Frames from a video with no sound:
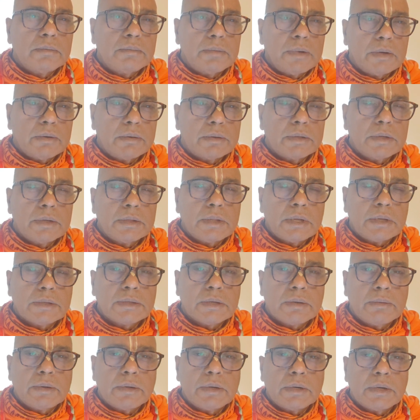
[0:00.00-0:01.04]
In Bhagavad Gita
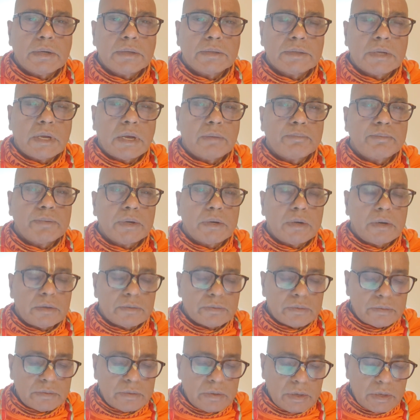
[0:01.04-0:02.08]
17th chapter
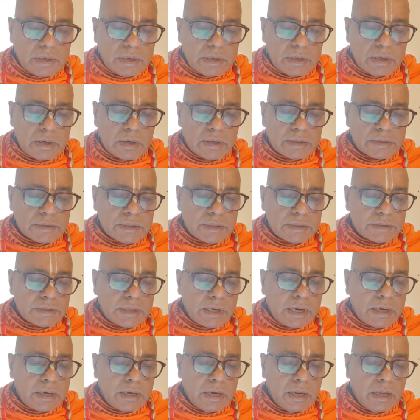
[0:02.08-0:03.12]
also, the Lord says
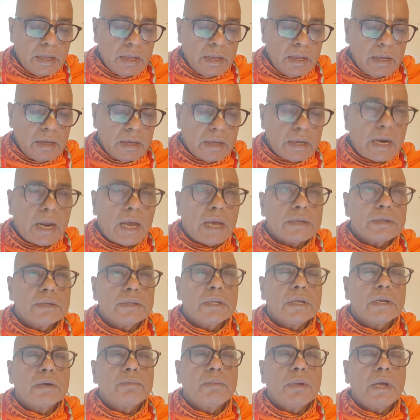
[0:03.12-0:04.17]
that.
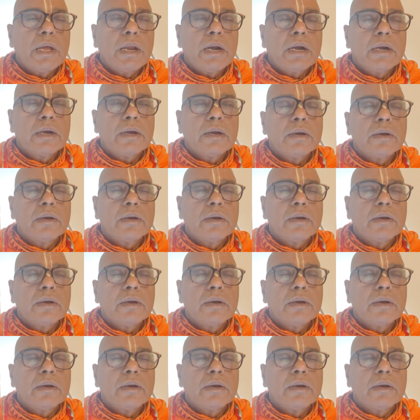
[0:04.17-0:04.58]
Raja Dharma.